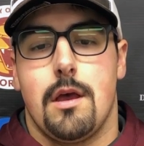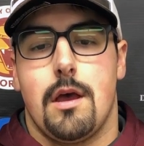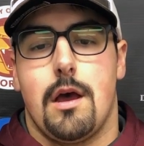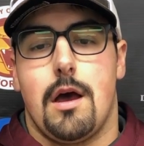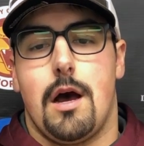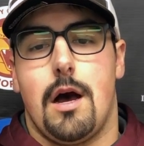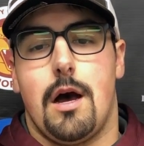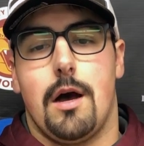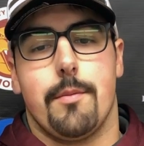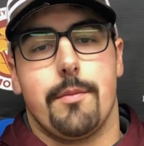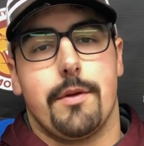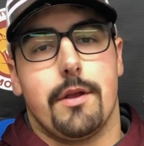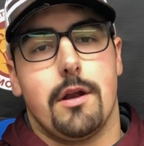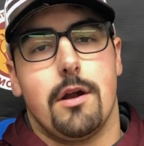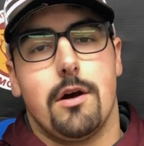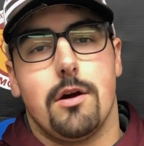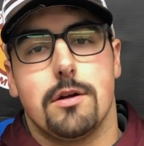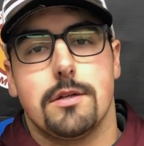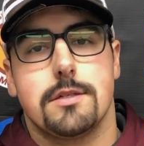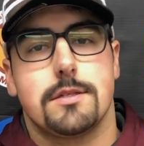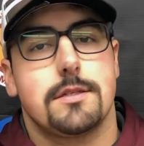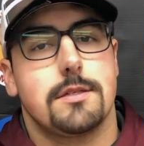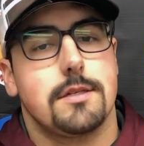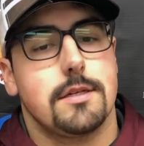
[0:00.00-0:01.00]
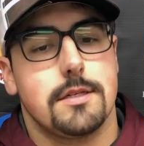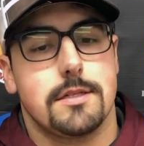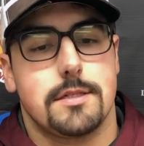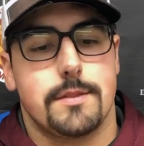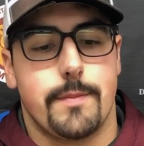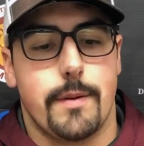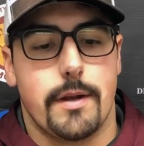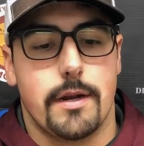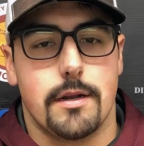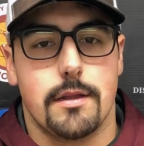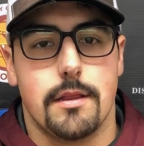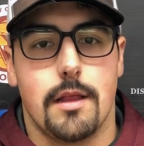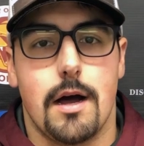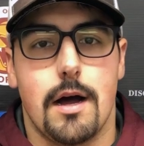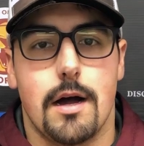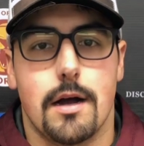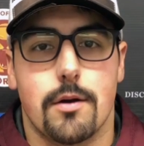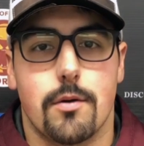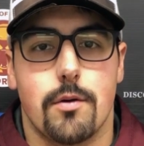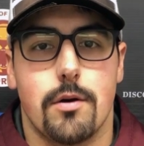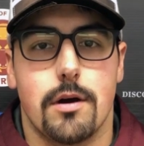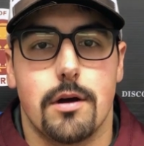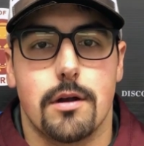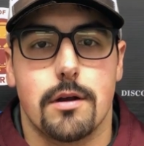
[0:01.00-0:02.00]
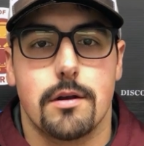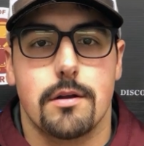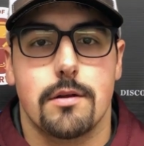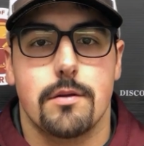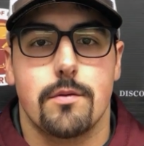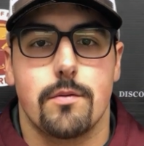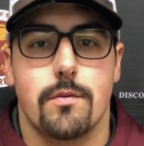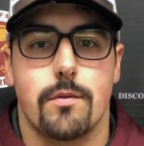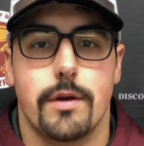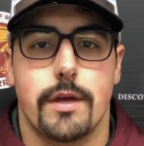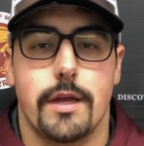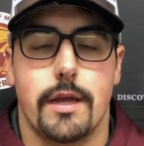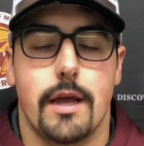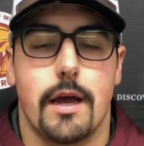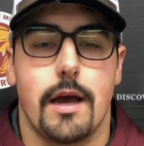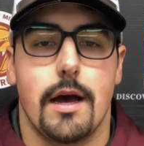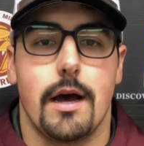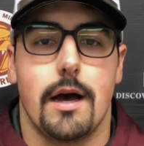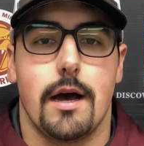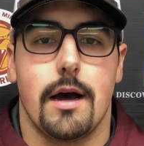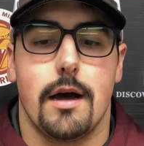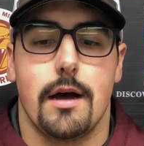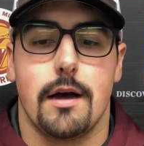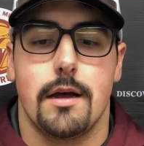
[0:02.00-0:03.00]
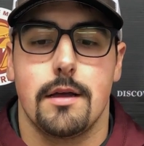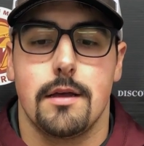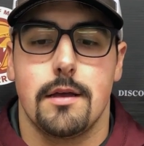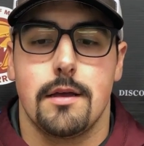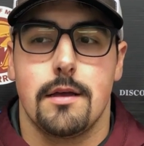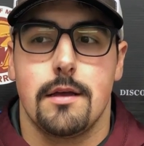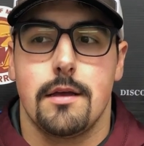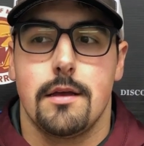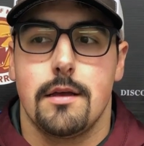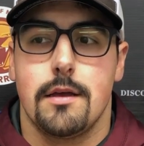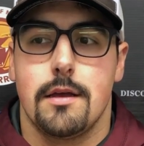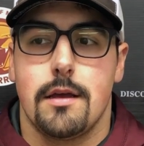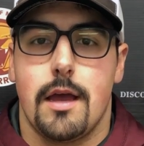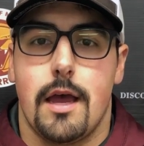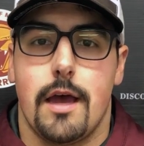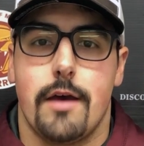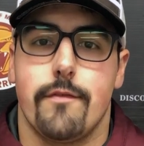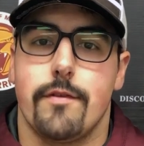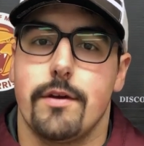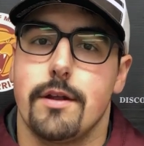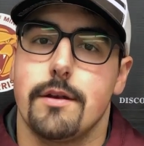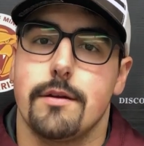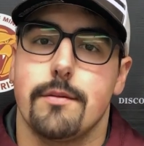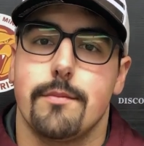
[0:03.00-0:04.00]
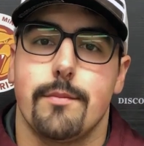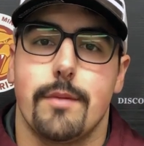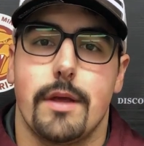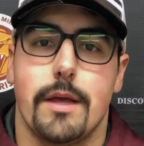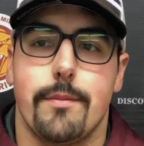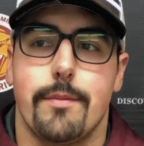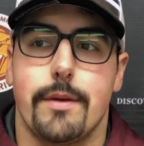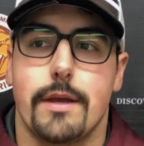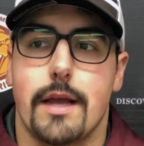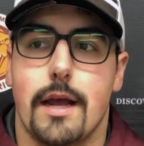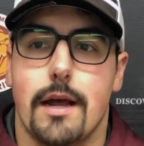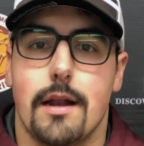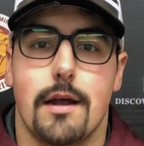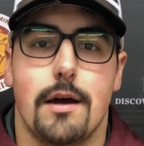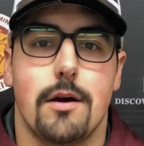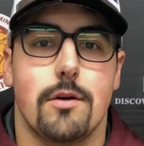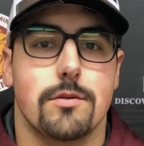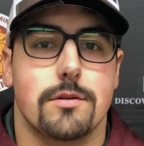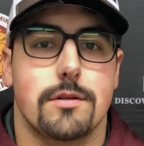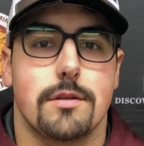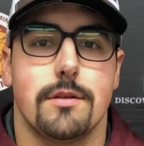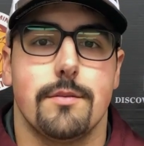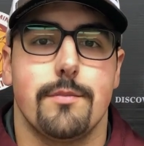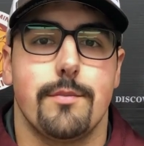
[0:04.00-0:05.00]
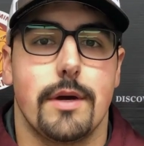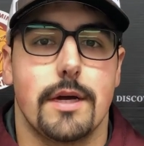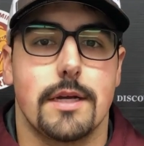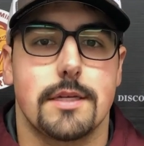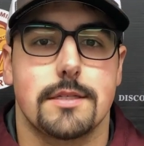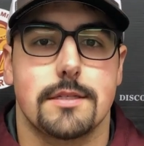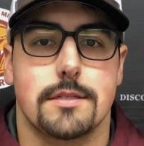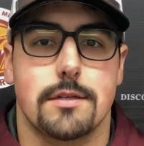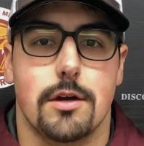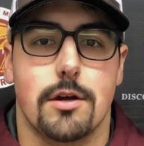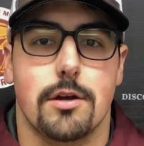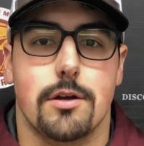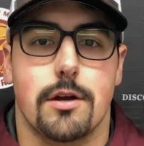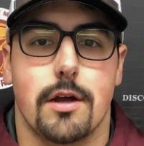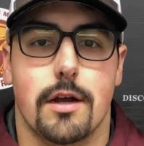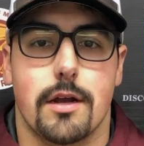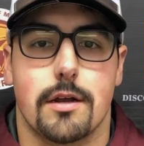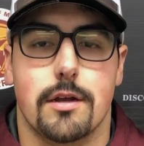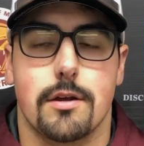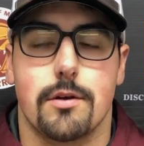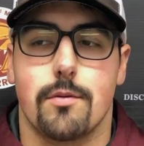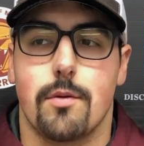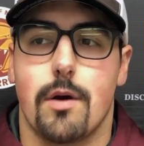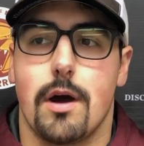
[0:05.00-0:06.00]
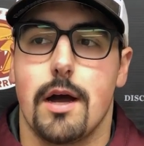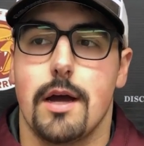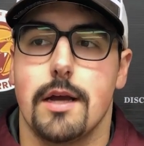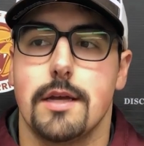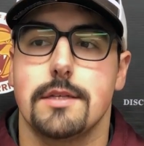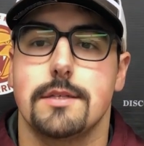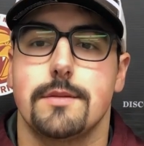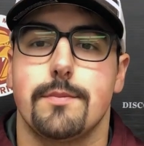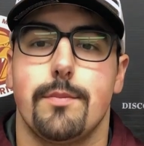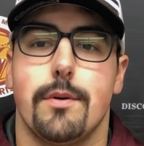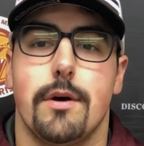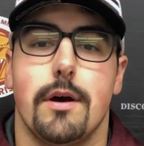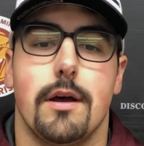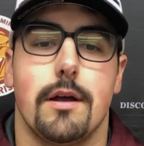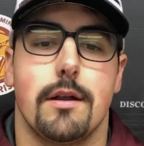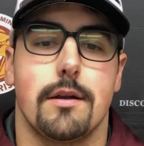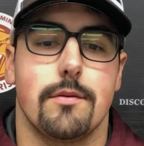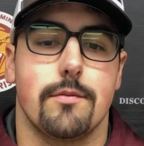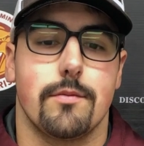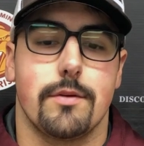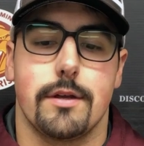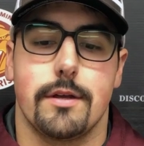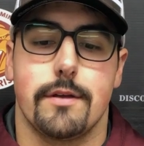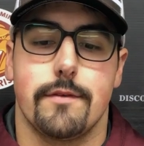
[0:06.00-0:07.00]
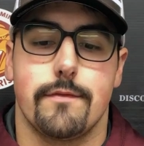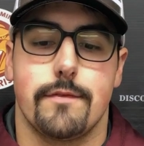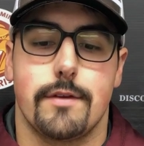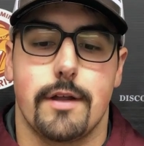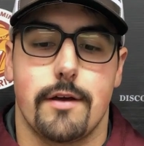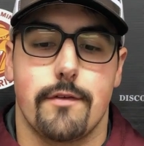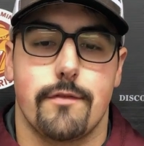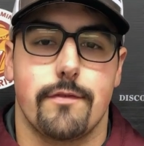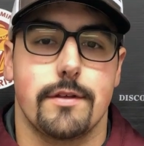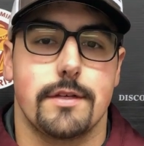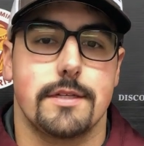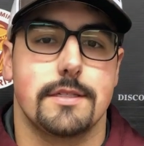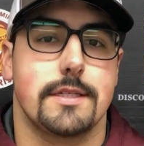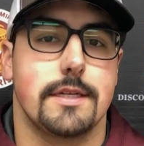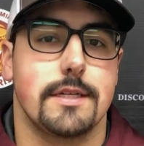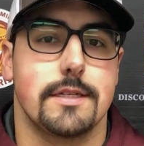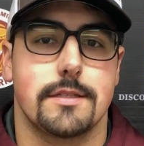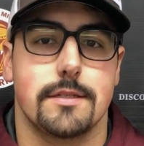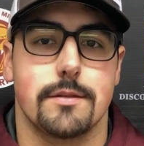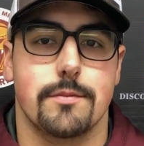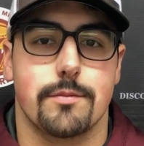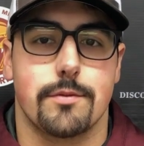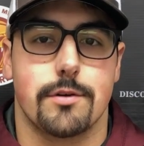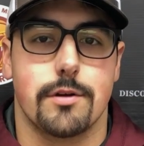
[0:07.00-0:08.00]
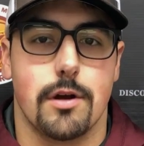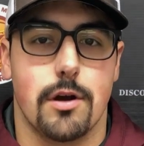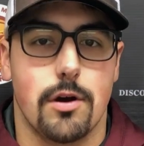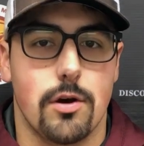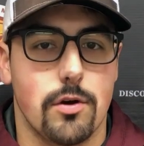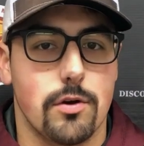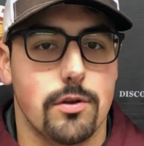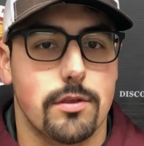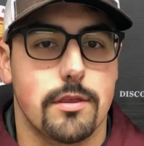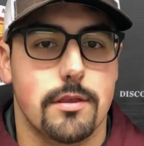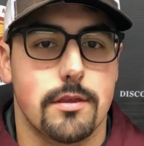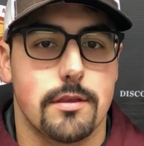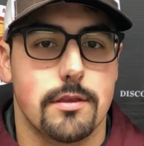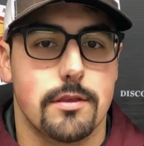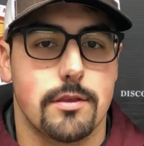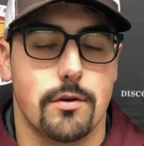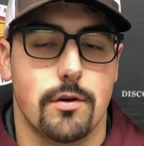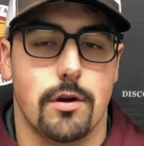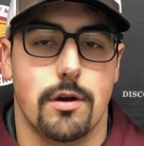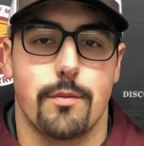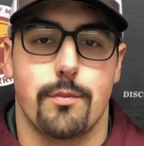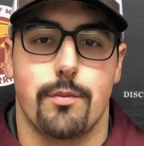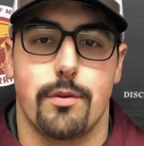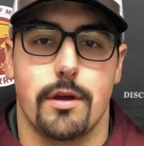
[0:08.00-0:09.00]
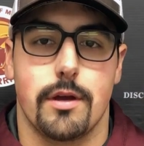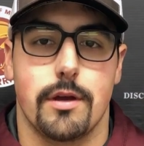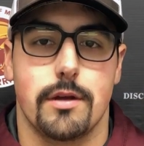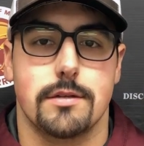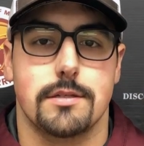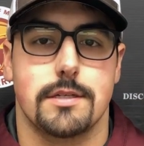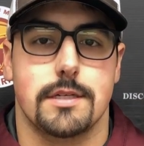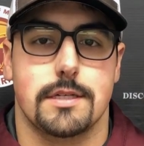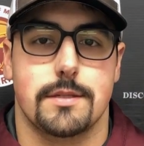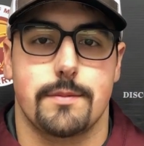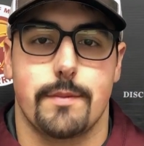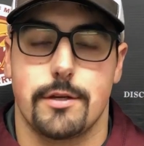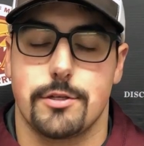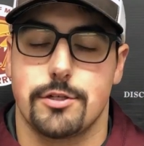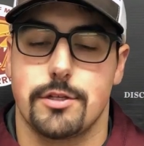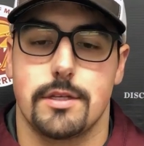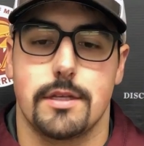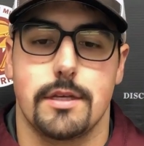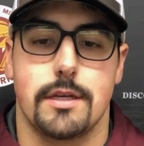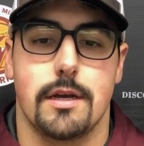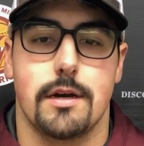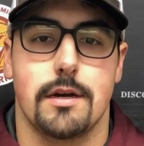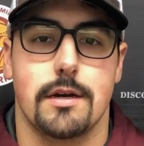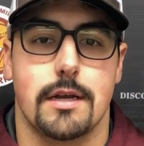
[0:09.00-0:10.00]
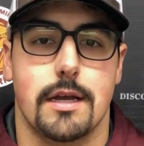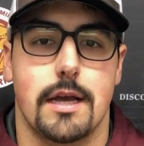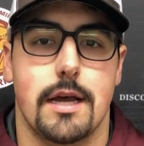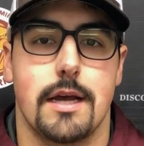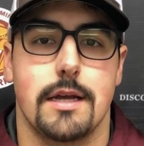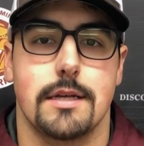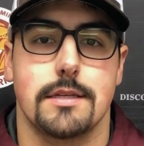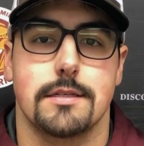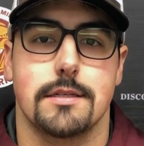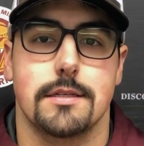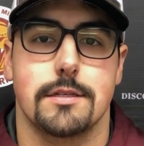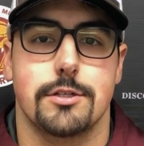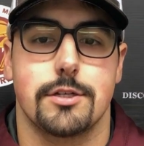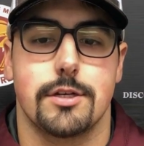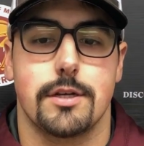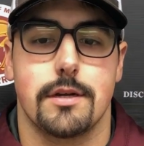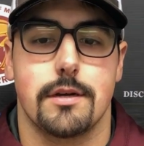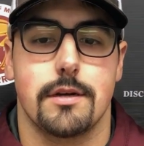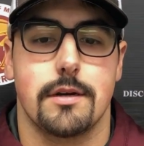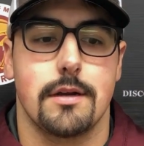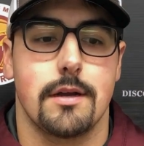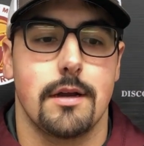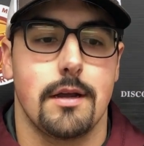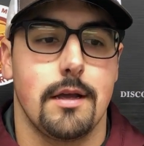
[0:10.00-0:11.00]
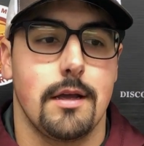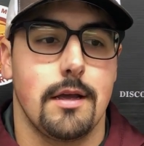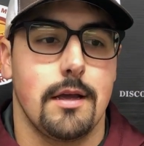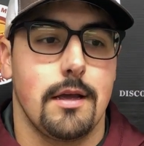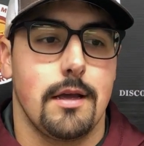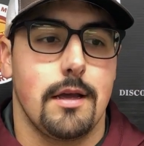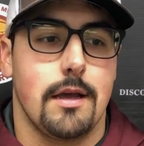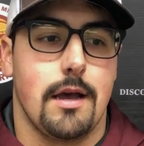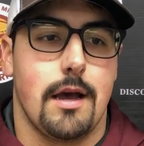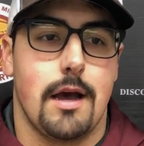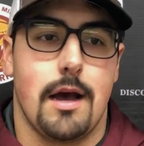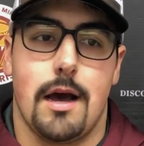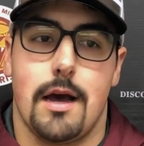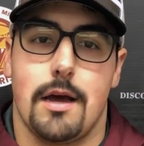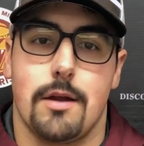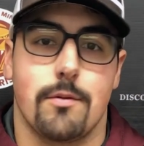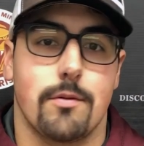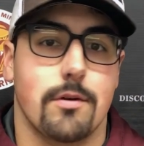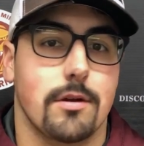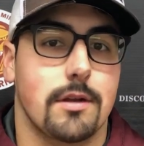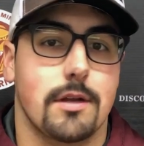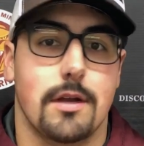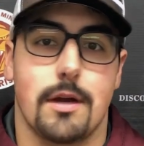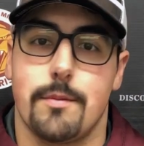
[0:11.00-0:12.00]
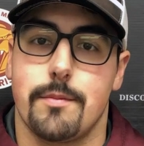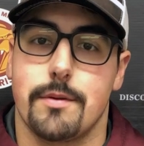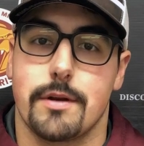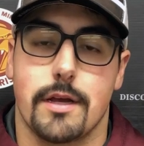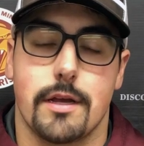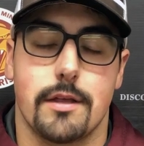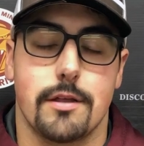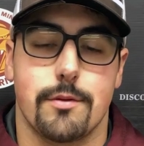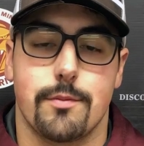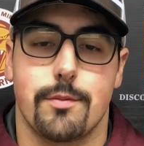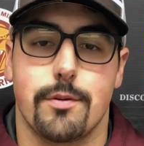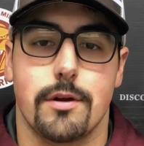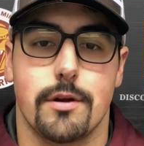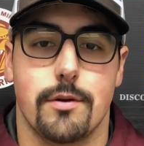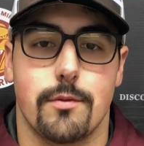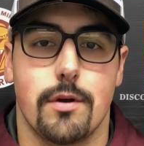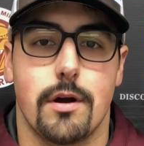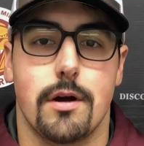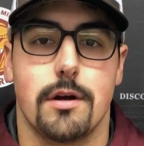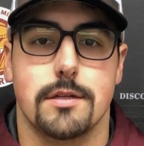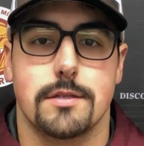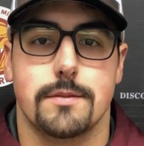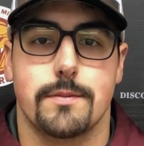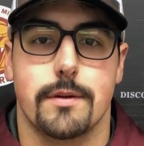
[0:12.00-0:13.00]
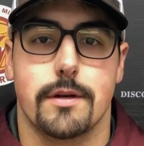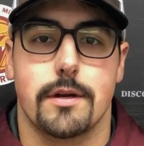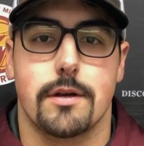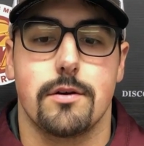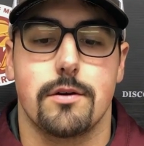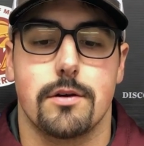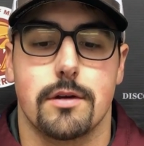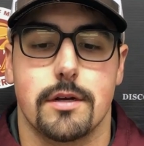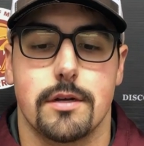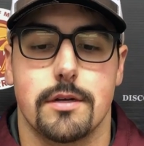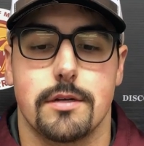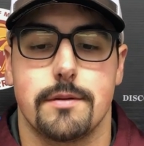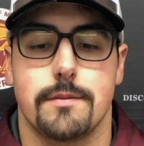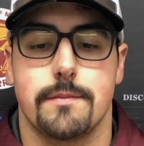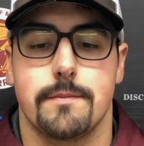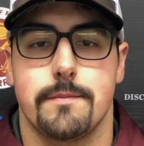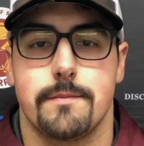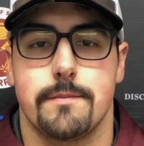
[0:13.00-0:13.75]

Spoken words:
It's been a long one. We haven't maybe got out to the best start record-wise, but we've definitely seen some growth through our players, especially the young guys this year. And we're coming together pretty well. It's been going good.